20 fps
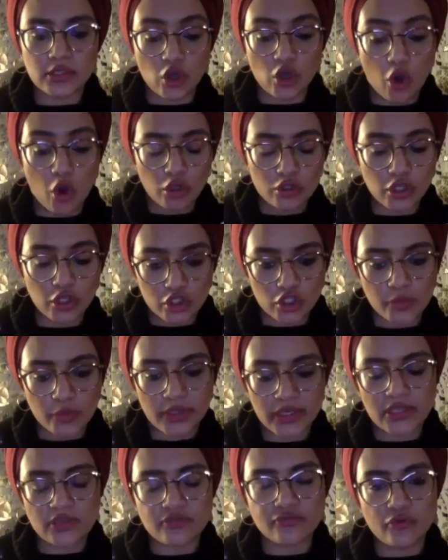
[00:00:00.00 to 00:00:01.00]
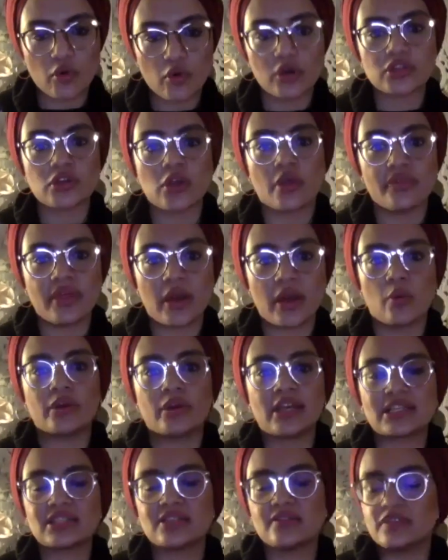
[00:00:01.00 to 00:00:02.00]
All you're doing is focused on that one
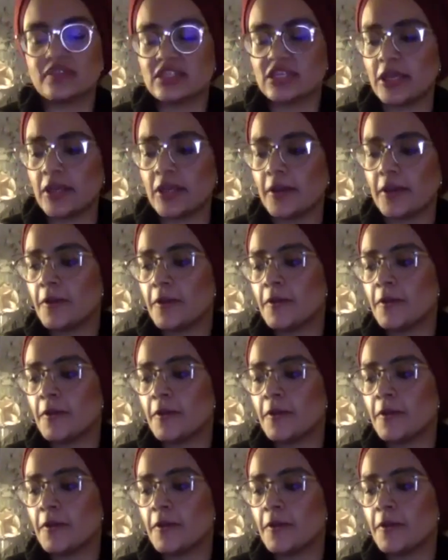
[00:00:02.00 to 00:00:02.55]
activity.